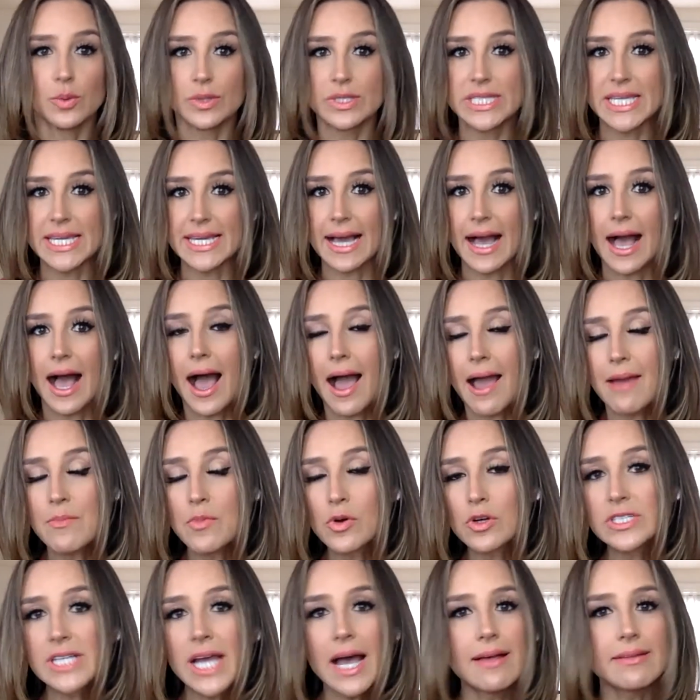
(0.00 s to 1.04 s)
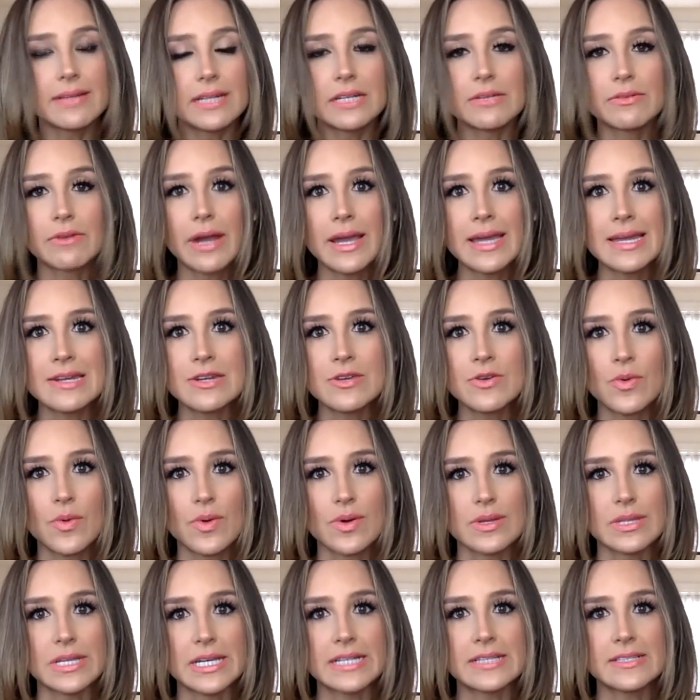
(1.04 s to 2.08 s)
We're seeing a high mortality rate in
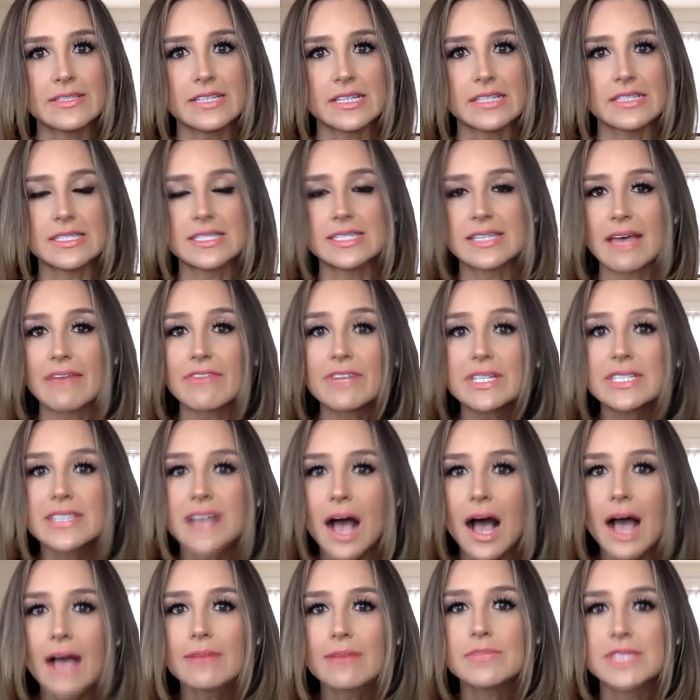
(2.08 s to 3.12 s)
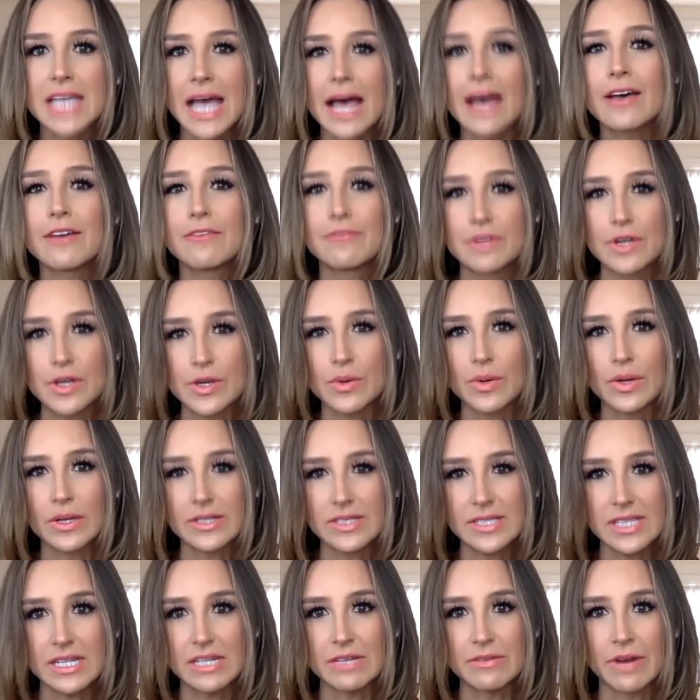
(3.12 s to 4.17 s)
New Orleans. That's seven times that of New
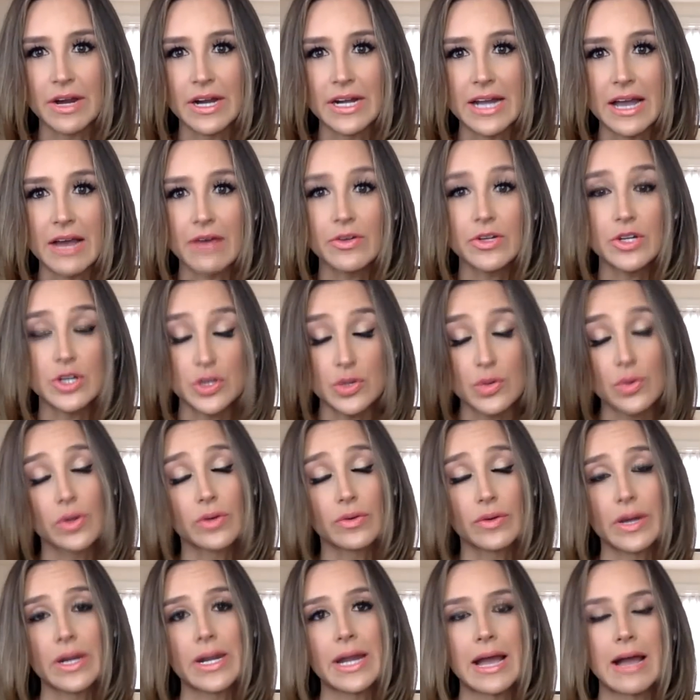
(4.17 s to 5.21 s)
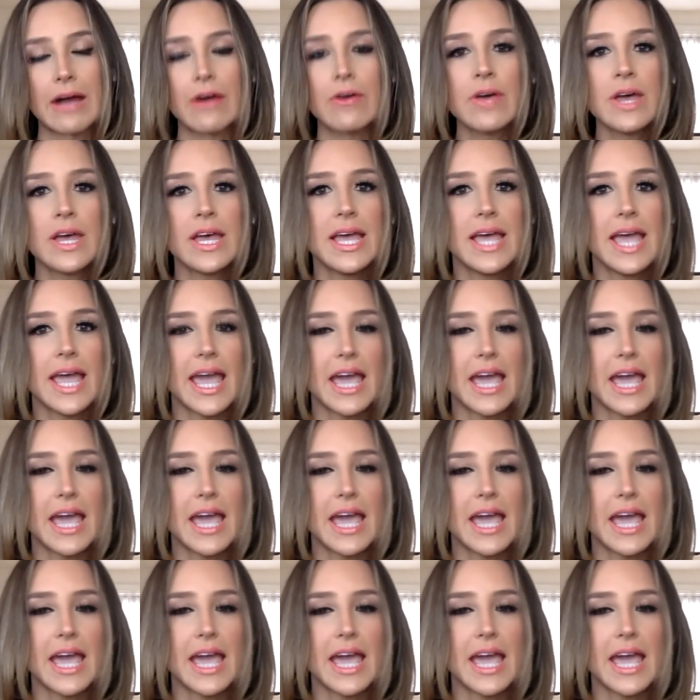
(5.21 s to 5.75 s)
York City right now, in New York right now.